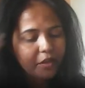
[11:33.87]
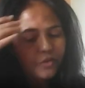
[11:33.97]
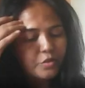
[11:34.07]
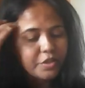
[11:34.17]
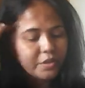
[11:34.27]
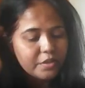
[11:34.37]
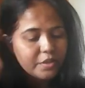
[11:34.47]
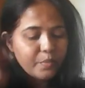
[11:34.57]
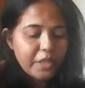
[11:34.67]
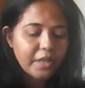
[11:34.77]
So
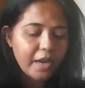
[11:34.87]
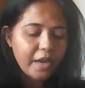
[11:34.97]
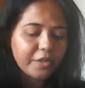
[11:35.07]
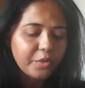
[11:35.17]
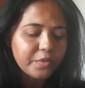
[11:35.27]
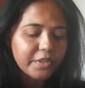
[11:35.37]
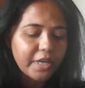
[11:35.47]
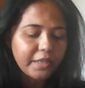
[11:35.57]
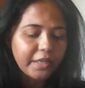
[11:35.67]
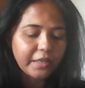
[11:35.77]
Smith argues
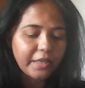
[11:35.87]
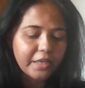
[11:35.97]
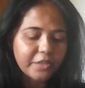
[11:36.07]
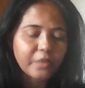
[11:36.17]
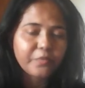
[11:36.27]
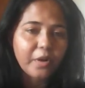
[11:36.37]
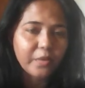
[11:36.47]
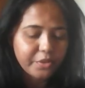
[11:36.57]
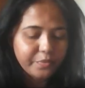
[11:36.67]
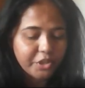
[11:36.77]
that techniques of
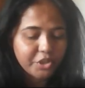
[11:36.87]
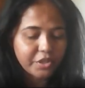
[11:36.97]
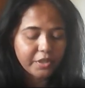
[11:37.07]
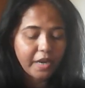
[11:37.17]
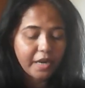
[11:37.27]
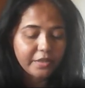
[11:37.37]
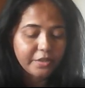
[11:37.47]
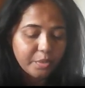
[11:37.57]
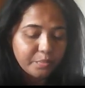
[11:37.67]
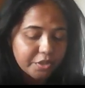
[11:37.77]
observation and
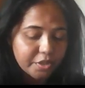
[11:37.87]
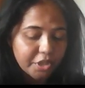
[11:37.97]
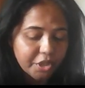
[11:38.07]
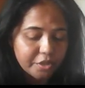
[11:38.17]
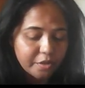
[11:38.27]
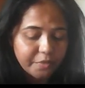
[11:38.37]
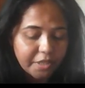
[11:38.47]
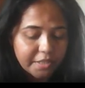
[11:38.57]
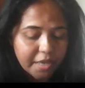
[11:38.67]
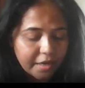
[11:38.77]
representation of
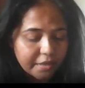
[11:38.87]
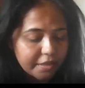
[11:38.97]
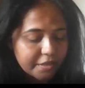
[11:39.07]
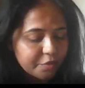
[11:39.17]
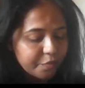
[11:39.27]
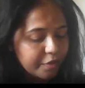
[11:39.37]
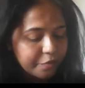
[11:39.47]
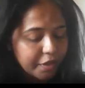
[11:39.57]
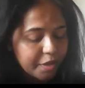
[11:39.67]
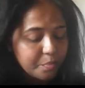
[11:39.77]
these artists were
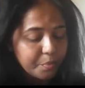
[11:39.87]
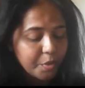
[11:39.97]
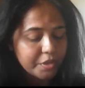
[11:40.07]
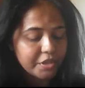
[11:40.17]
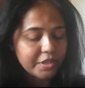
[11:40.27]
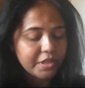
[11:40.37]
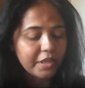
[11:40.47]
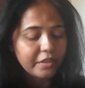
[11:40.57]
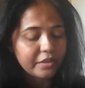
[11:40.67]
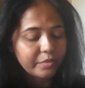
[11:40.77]
very important
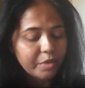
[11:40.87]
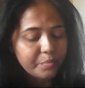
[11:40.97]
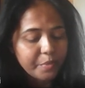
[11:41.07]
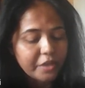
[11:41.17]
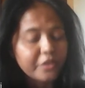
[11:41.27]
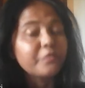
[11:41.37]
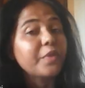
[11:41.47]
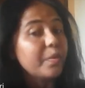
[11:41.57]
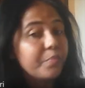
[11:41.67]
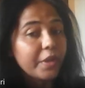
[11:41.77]
in the development of
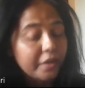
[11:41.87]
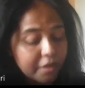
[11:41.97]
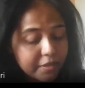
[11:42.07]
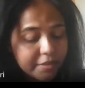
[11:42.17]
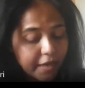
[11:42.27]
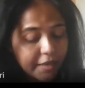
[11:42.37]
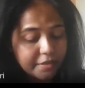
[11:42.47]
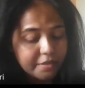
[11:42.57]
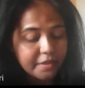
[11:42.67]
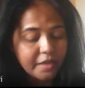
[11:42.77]
empirical
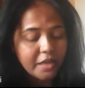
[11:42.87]
science.